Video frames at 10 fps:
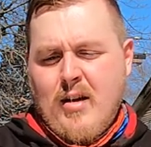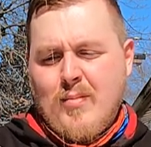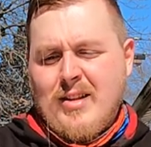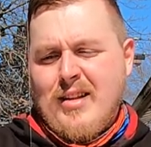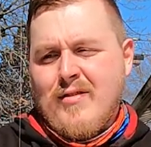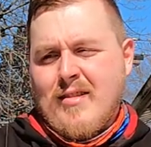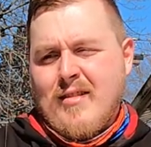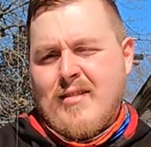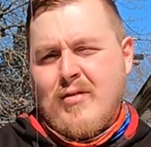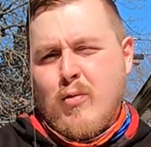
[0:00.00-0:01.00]
I believe
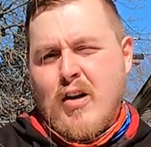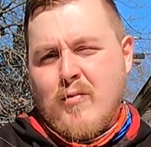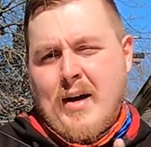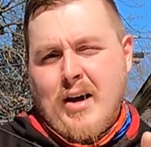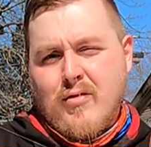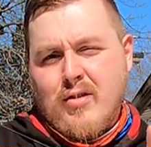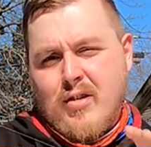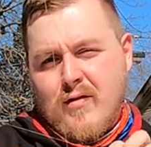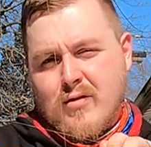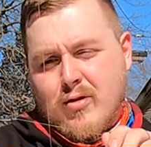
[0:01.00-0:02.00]
this is 12 pound
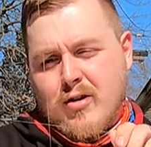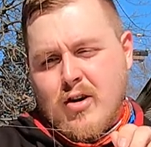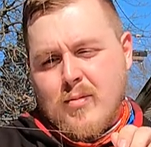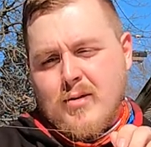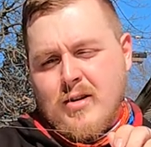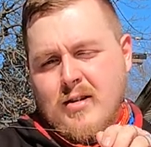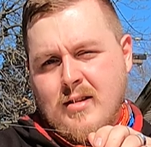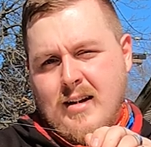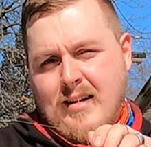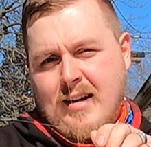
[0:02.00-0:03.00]
fluorocarbon
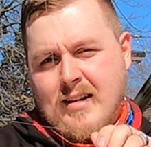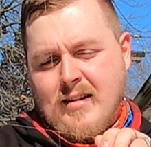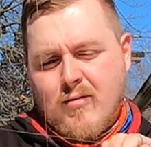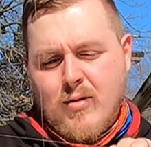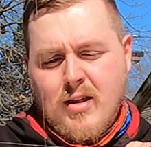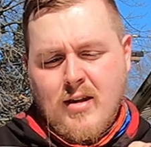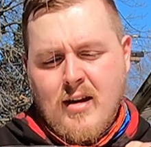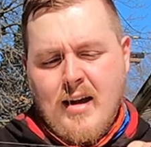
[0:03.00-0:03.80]
that I tied these with.